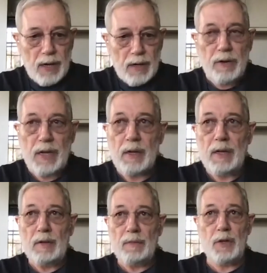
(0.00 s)
And
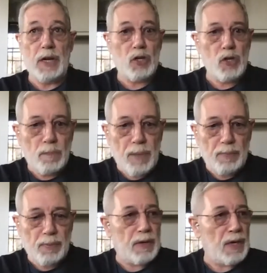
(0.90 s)
you need new
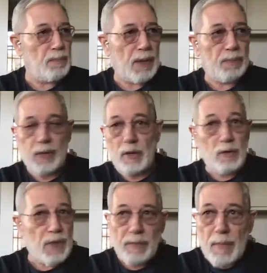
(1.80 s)
people. You need people that you've
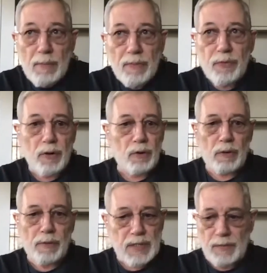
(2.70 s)
never met before, and all
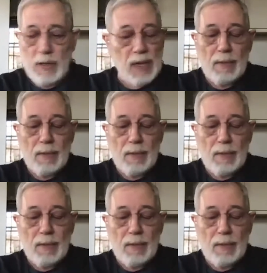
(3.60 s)
the rest of it.